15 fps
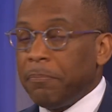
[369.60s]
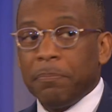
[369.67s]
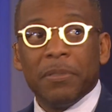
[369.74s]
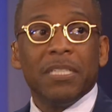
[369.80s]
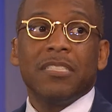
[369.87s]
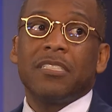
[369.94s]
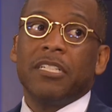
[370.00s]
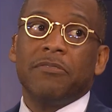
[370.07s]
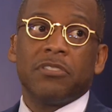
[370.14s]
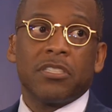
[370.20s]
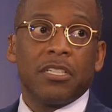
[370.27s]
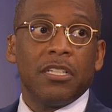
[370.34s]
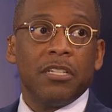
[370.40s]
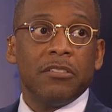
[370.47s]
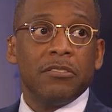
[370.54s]
Please leave us
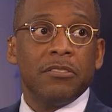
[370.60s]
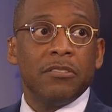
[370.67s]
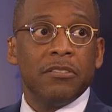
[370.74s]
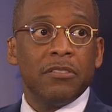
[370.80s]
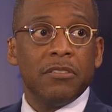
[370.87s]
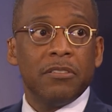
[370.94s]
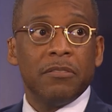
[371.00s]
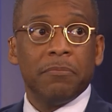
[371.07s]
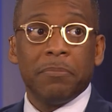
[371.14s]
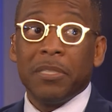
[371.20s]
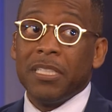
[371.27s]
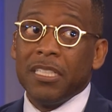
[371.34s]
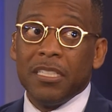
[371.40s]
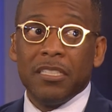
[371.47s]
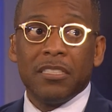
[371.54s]
alone.
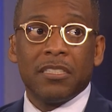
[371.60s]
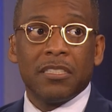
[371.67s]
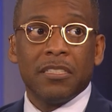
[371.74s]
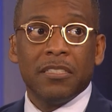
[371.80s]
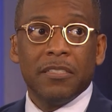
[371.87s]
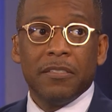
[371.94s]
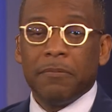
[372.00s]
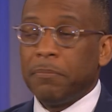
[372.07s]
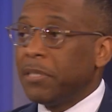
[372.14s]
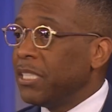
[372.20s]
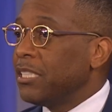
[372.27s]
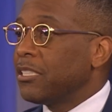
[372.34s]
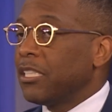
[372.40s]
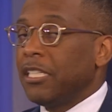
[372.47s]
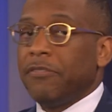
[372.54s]
Please leave us
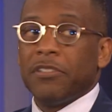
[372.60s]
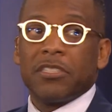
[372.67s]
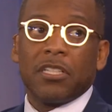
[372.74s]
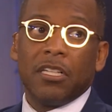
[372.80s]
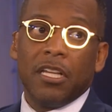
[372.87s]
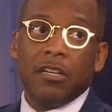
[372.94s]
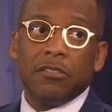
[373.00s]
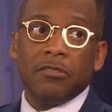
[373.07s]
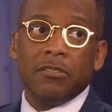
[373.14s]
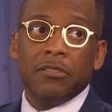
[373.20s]
alone.